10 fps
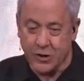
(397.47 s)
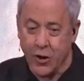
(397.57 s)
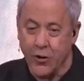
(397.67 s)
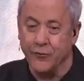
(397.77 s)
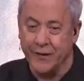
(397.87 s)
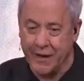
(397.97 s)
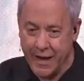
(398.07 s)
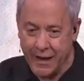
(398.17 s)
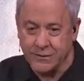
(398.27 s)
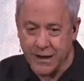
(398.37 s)
called the
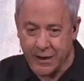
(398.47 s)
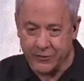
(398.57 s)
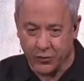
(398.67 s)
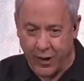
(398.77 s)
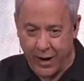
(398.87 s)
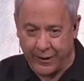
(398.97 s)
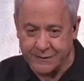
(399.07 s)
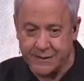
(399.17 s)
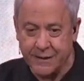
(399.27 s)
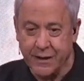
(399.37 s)

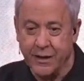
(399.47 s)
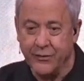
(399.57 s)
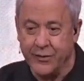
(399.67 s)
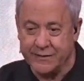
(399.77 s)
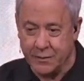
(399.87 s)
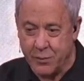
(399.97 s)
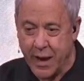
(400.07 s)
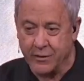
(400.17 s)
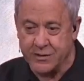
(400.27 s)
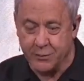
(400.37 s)
Antichrist, that's
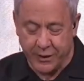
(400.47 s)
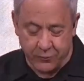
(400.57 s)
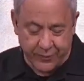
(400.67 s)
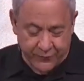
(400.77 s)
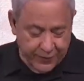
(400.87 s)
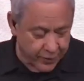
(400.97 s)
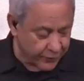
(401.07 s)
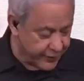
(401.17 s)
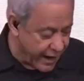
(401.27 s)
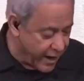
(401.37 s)
about to be
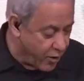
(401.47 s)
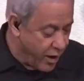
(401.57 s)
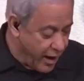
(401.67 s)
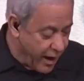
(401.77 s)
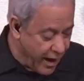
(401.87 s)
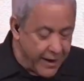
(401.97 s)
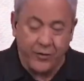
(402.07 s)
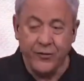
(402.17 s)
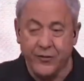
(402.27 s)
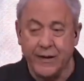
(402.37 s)
revealed. Now, I
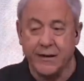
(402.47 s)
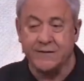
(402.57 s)
don't think